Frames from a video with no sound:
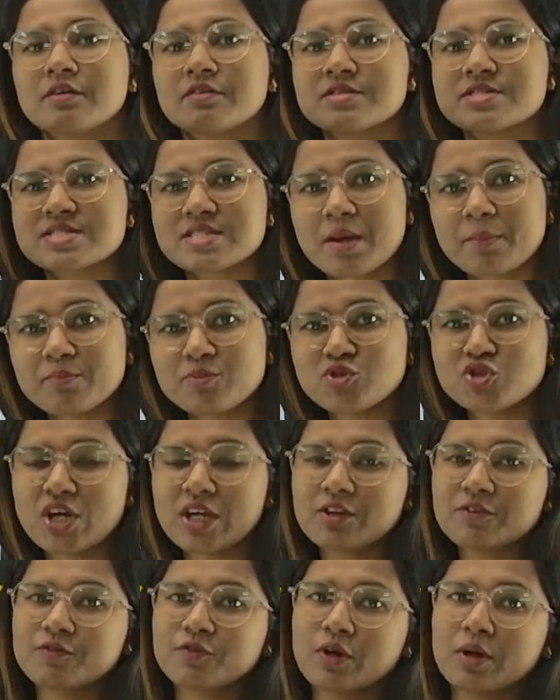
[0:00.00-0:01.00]

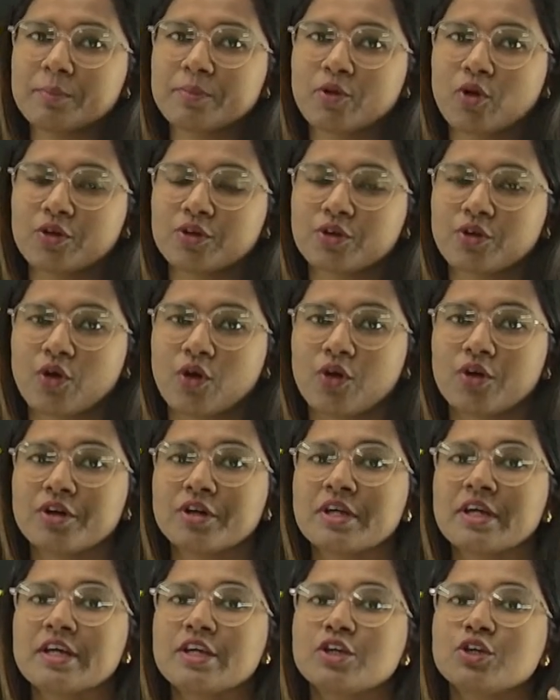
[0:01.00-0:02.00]
subject-verb concord
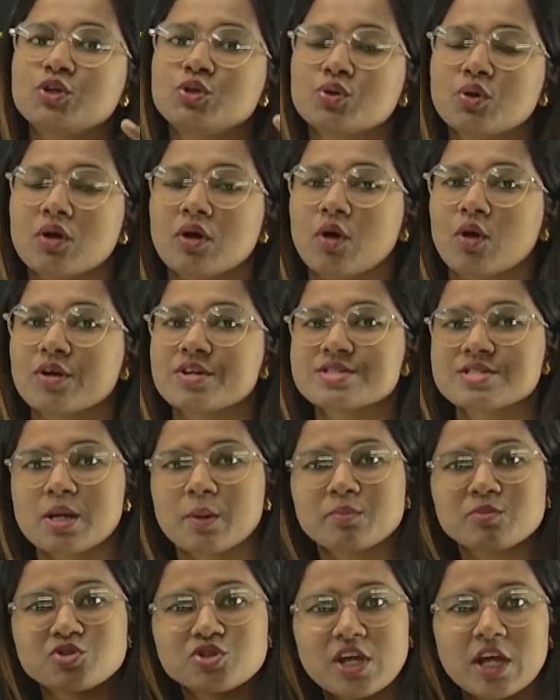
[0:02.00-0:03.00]
or
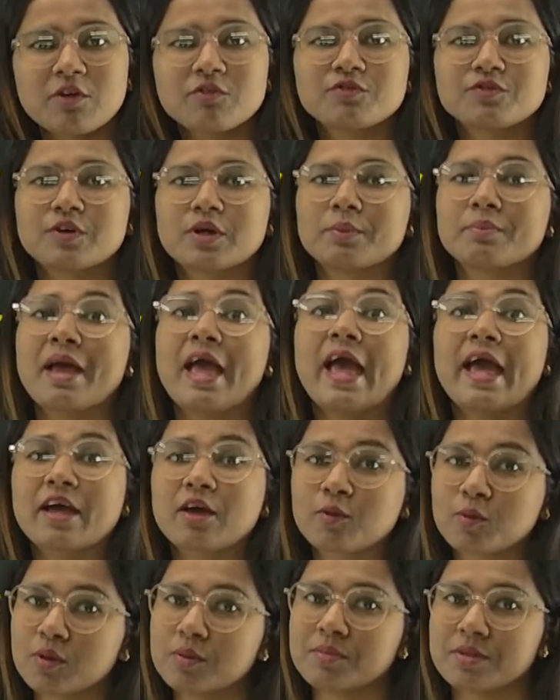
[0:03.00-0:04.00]
subject-verb
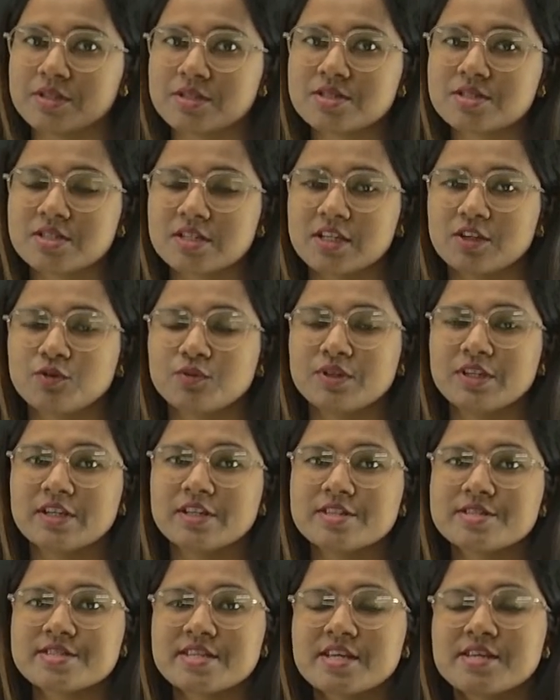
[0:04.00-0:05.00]
agreement in
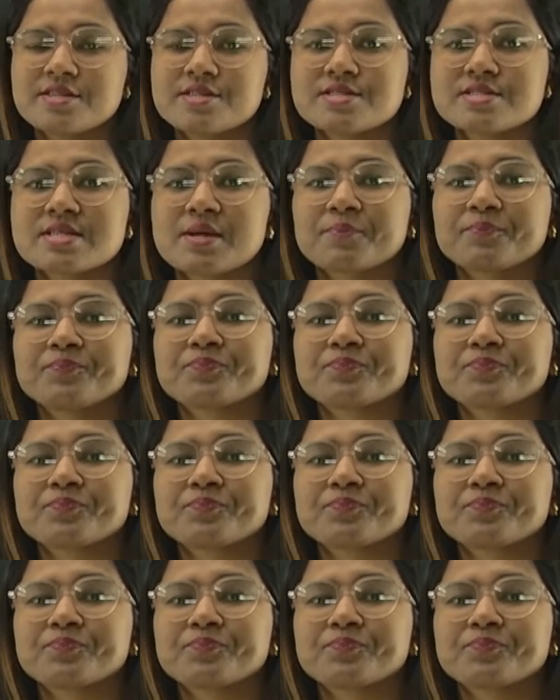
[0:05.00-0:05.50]
real sense,